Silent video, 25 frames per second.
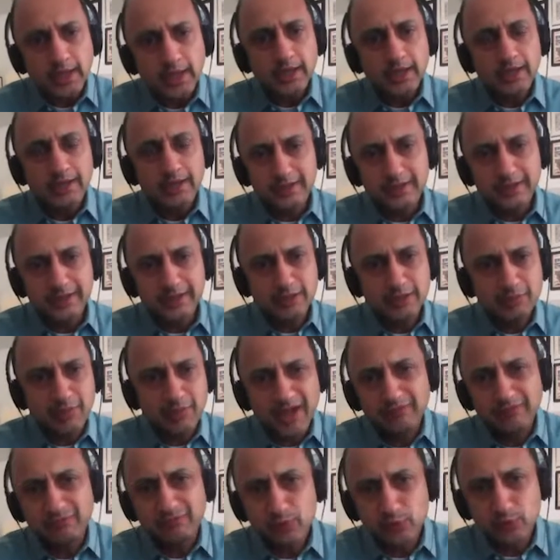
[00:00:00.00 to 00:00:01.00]
Uh, in
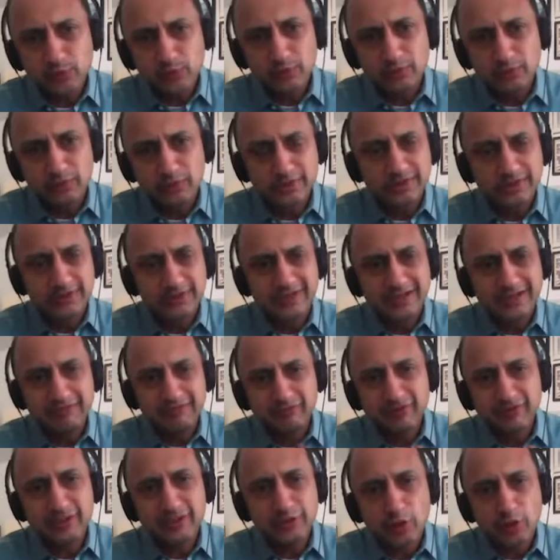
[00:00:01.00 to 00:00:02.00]
my view, uh, every